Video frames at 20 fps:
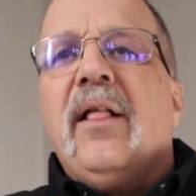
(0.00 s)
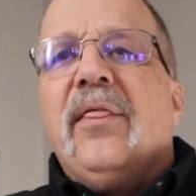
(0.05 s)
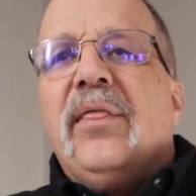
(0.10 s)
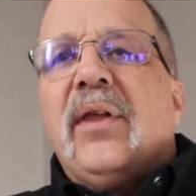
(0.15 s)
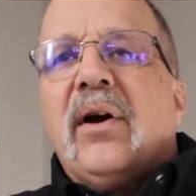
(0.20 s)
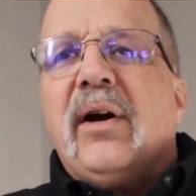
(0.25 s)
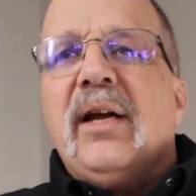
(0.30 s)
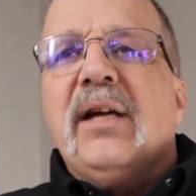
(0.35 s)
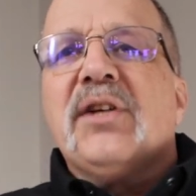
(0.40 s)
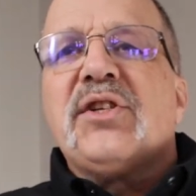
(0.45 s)

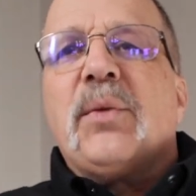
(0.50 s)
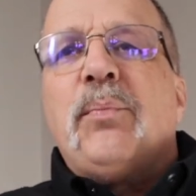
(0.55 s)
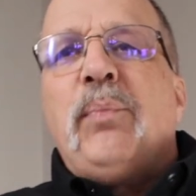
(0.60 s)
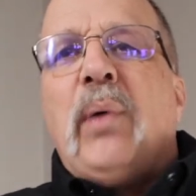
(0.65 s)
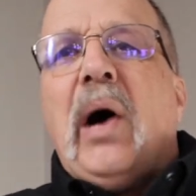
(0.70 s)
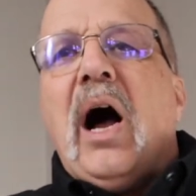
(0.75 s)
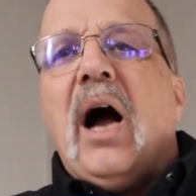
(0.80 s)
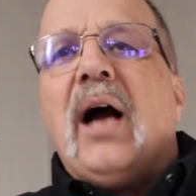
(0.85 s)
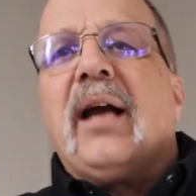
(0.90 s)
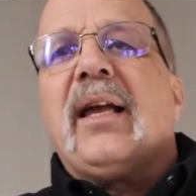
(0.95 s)
There is a
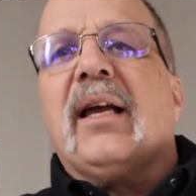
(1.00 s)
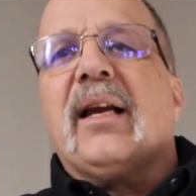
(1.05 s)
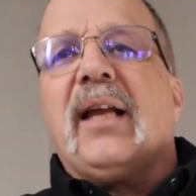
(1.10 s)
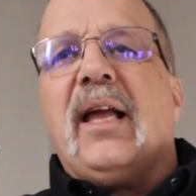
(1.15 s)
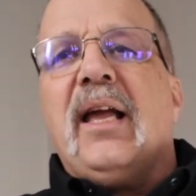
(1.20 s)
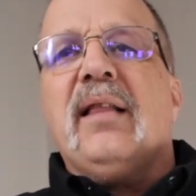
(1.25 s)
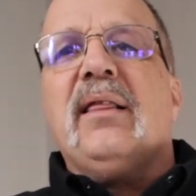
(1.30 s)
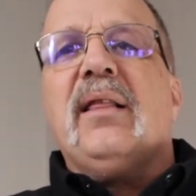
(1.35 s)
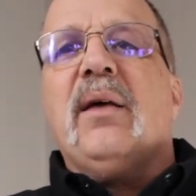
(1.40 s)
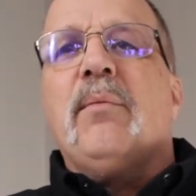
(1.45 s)
pocket
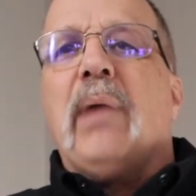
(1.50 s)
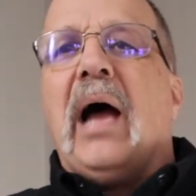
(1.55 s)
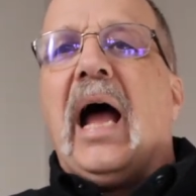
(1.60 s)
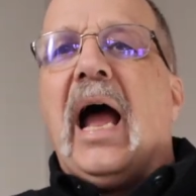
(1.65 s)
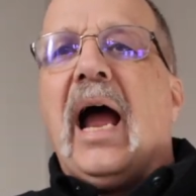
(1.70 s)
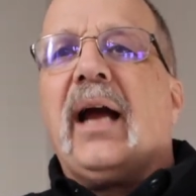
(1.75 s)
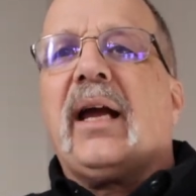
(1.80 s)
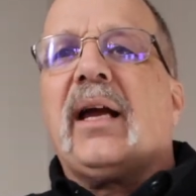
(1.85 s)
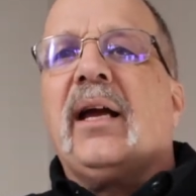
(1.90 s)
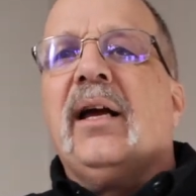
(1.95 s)
in the
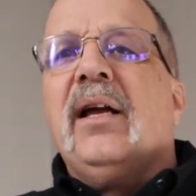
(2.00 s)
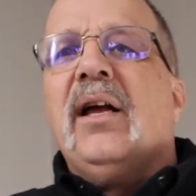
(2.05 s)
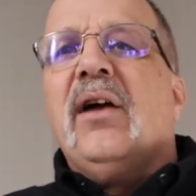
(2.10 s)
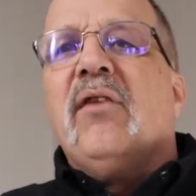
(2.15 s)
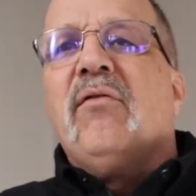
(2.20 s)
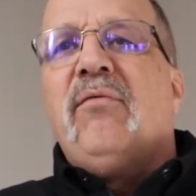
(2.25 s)
back